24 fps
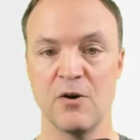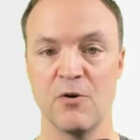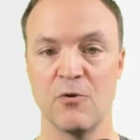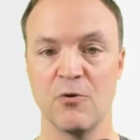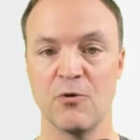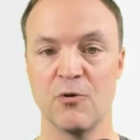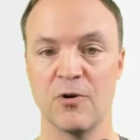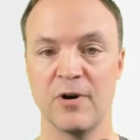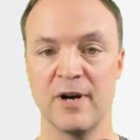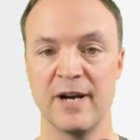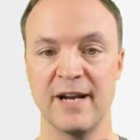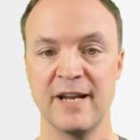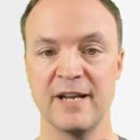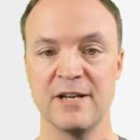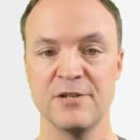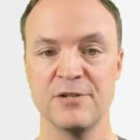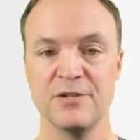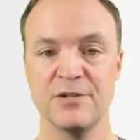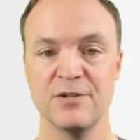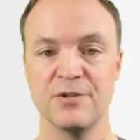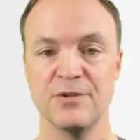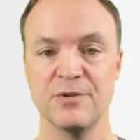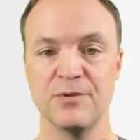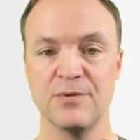or I can
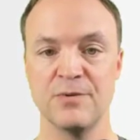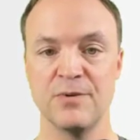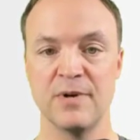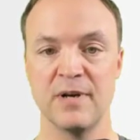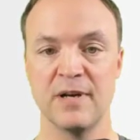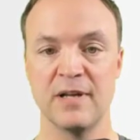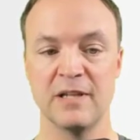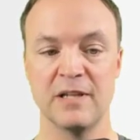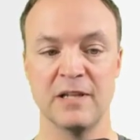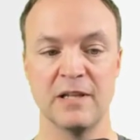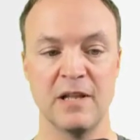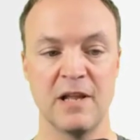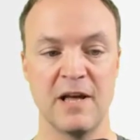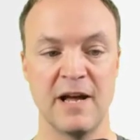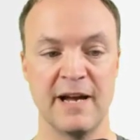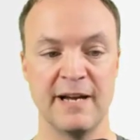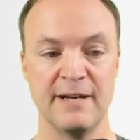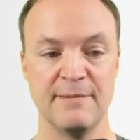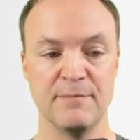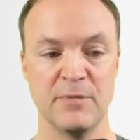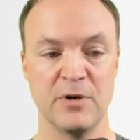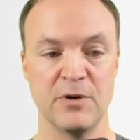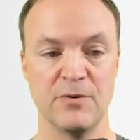do line